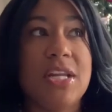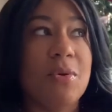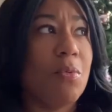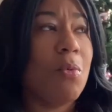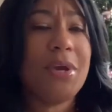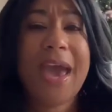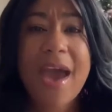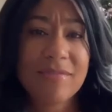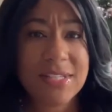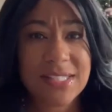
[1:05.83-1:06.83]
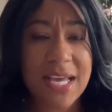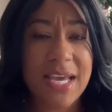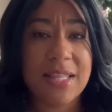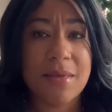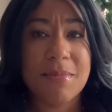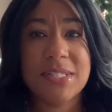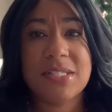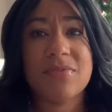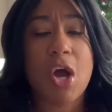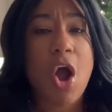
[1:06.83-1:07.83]
and what we have to say in the midst
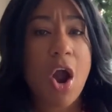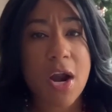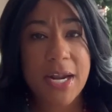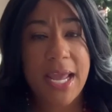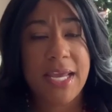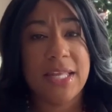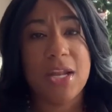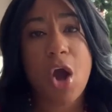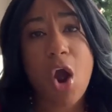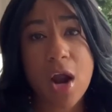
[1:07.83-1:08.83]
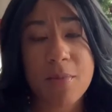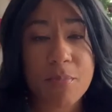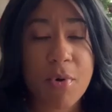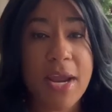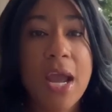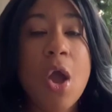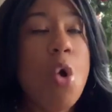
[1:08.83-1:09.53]
of the heartache and the heartbreak,